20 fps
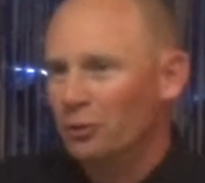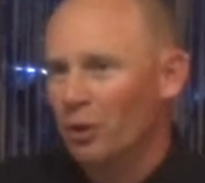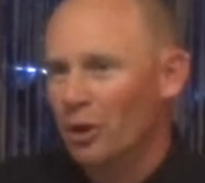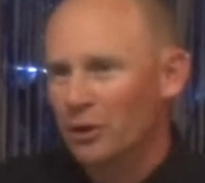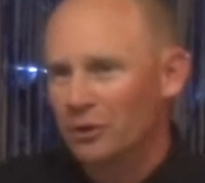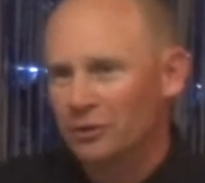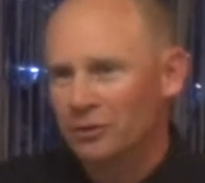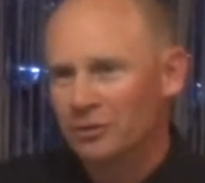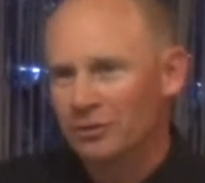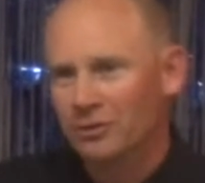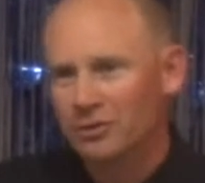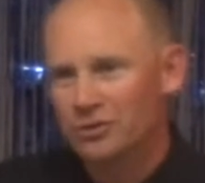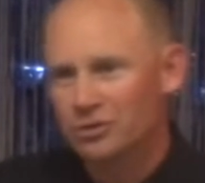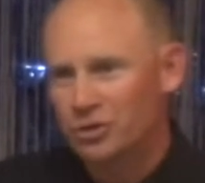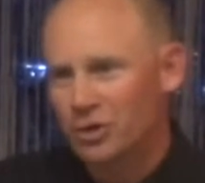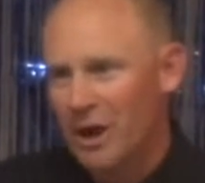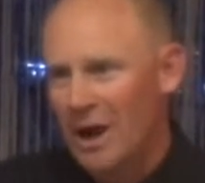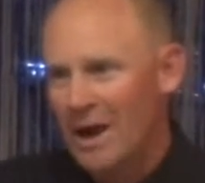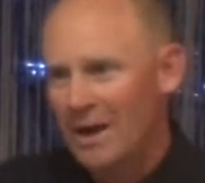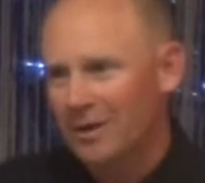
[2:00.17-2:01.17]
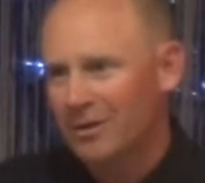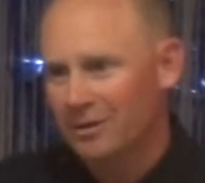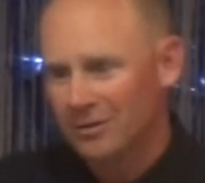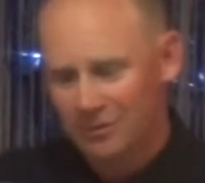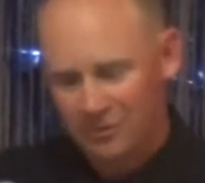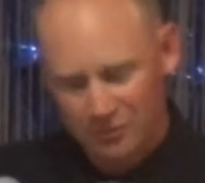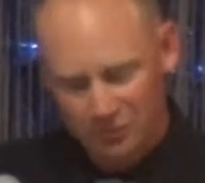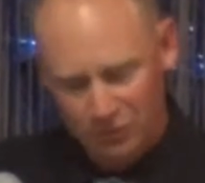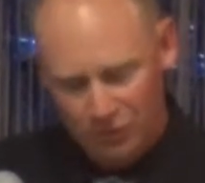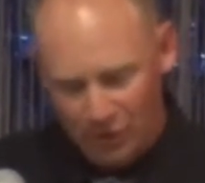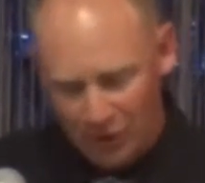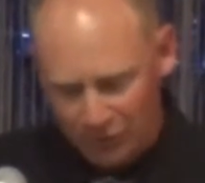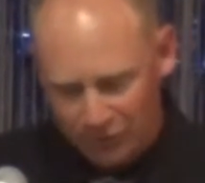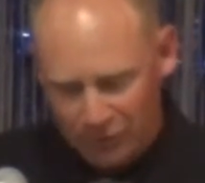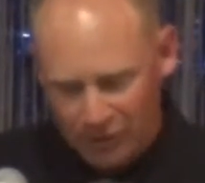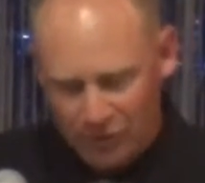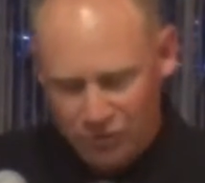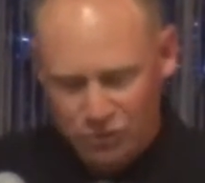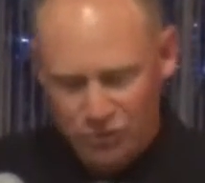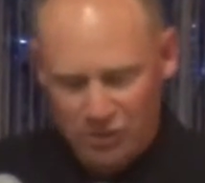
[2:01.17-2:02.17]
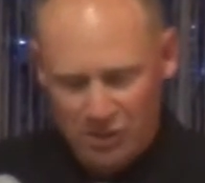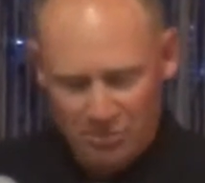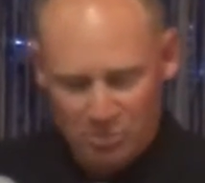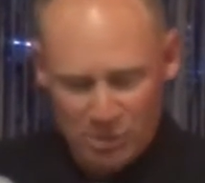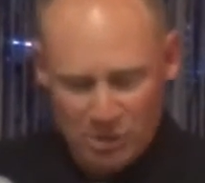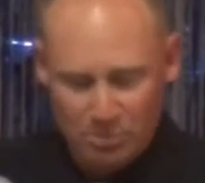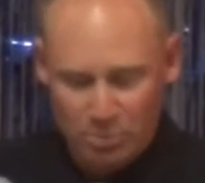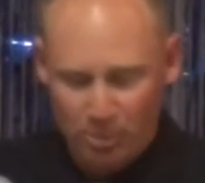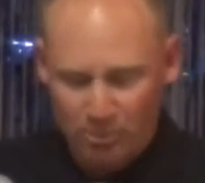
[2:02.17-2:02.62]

run track, cross country, and